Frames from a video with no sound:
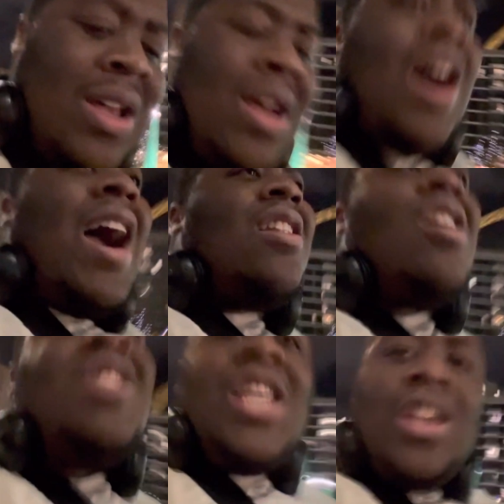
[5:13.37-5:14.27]
I had the
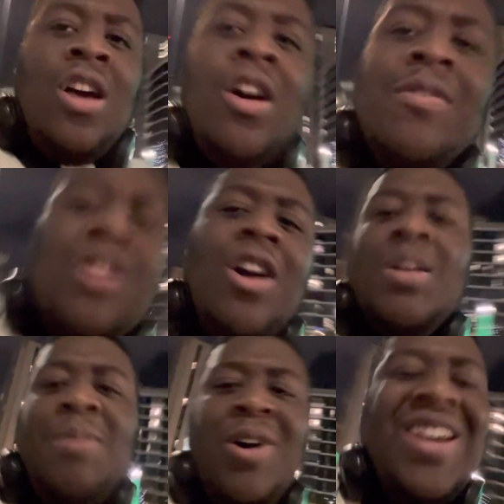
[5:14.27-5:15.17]
idea of starting a
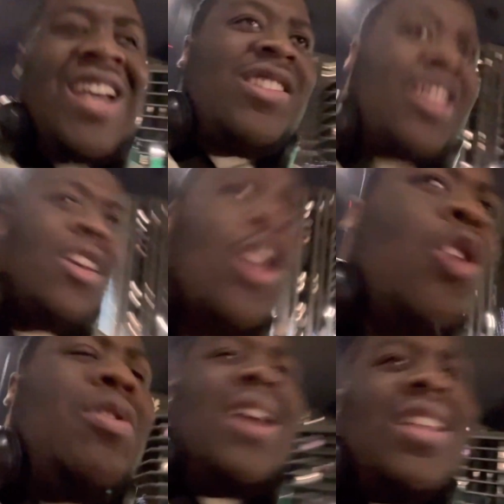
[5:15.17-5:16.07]
podcast. Like
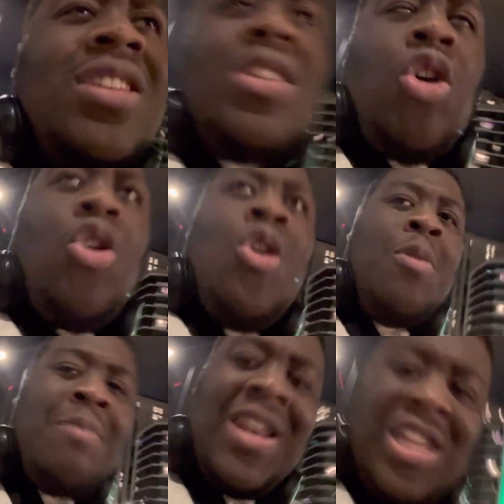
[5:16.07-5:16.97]
we had so
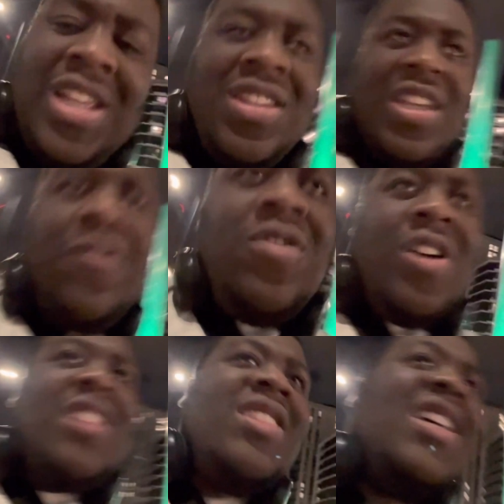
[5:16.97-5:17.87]
many different
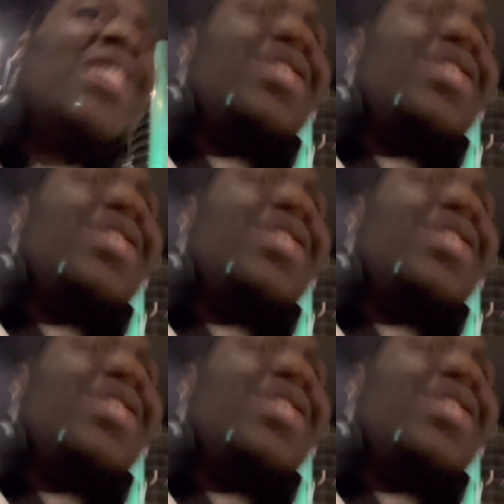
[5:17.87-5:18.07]
ideas